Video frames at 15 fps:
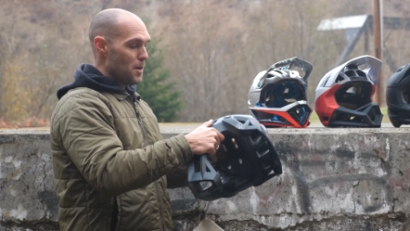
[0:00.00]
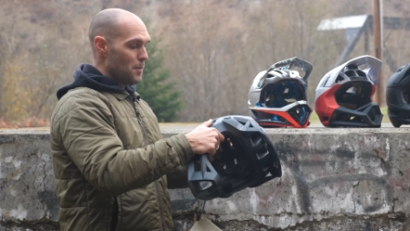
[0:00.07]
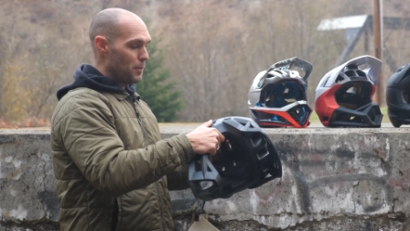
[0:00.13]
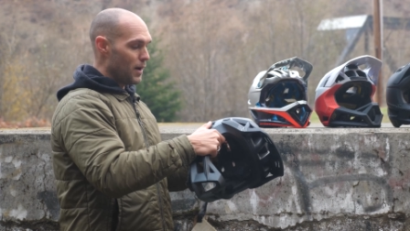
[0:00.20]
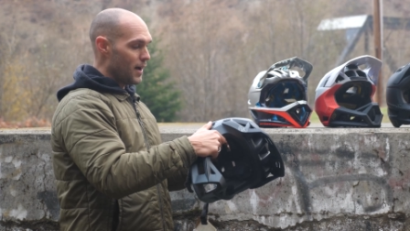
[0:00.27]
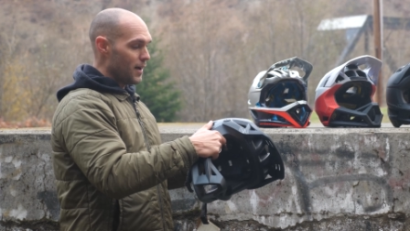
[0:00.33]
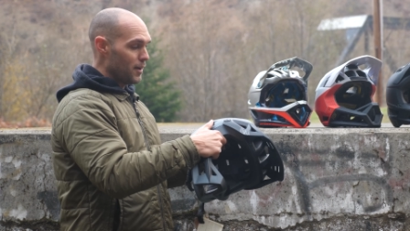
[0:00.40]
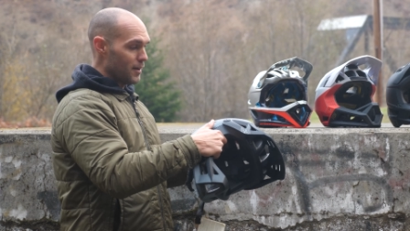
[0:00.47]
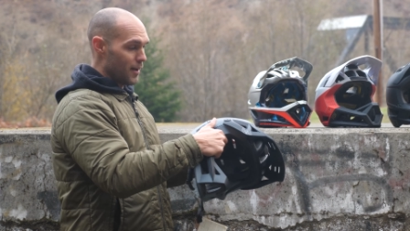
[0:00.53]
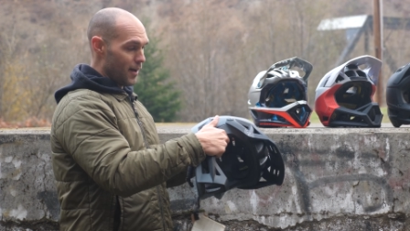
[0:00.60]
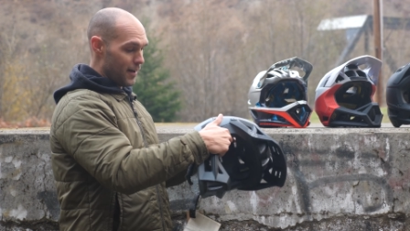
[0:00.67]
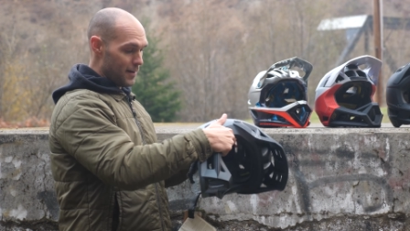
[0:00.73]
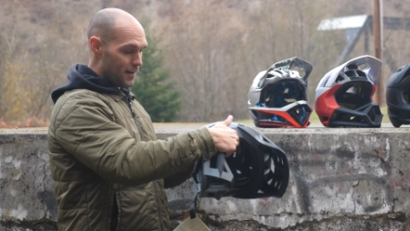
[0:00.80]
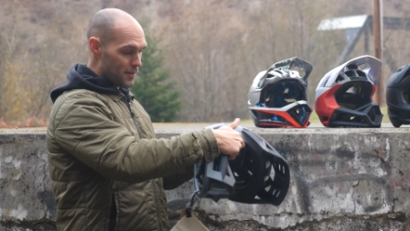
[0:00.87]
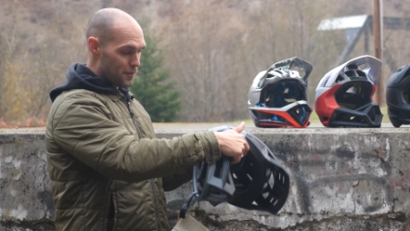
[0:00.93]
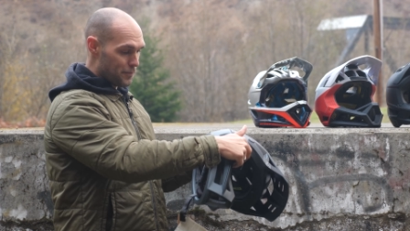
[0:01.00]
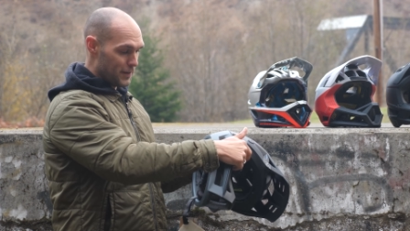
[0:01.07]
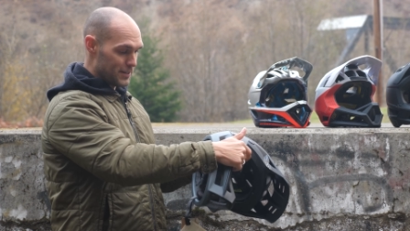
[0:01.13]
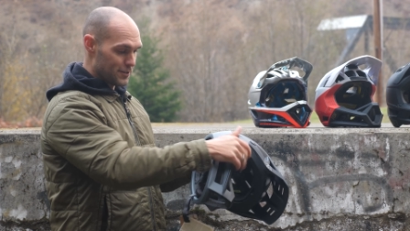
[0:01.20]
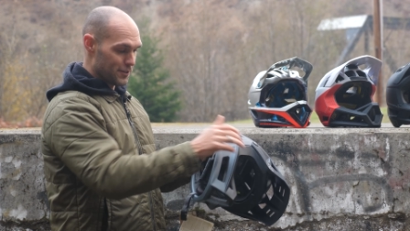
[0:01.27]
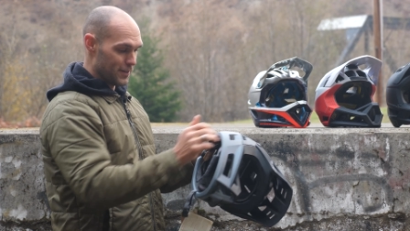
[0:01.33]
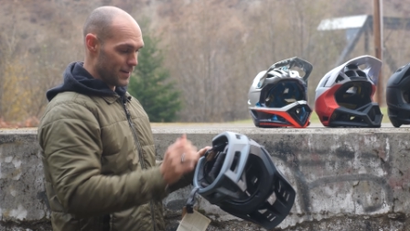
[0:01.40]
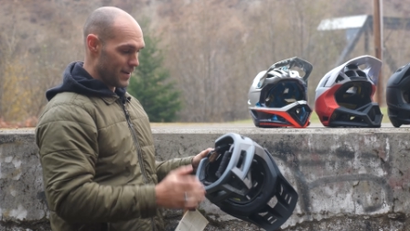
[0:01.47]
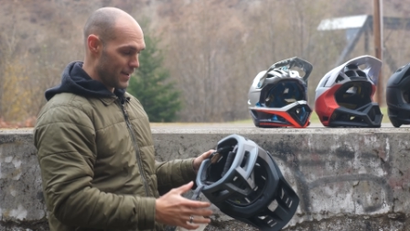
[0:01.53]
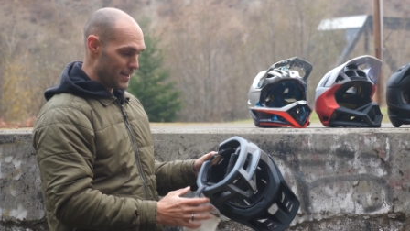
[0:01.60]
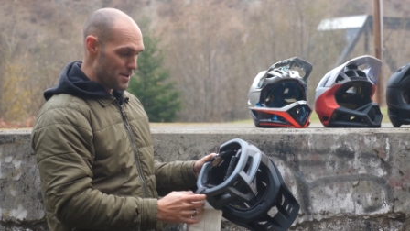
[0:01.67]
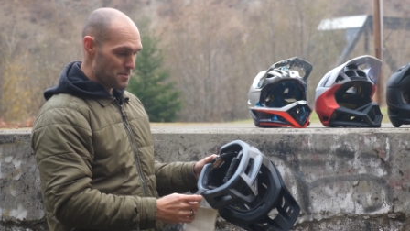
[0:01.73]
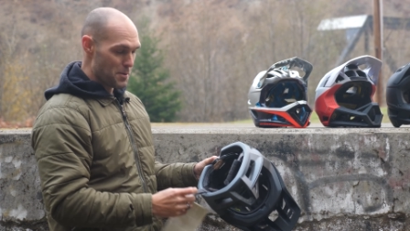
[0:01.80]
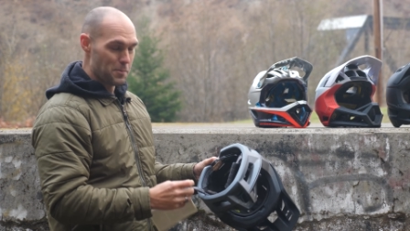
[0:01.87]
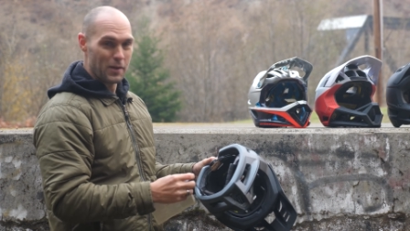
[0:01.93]
But another feature that I
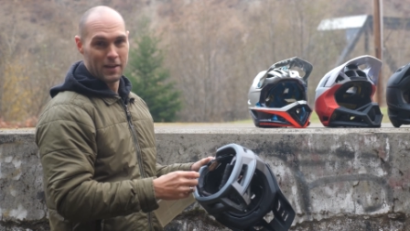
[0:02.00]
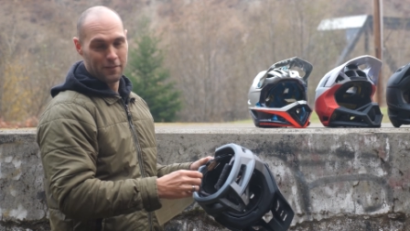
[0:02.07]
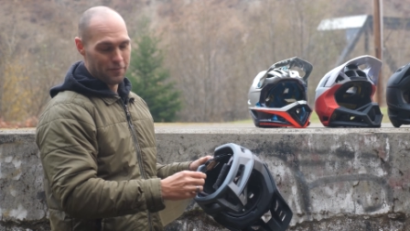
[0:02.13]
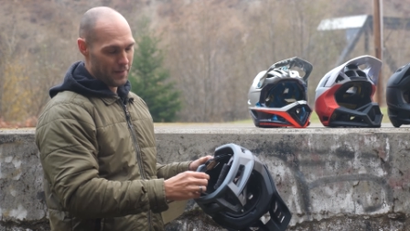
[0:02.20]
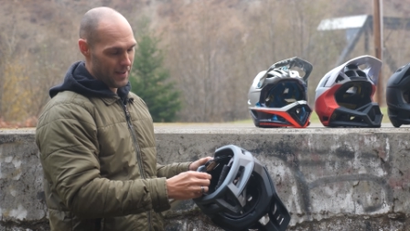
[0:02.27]
am a big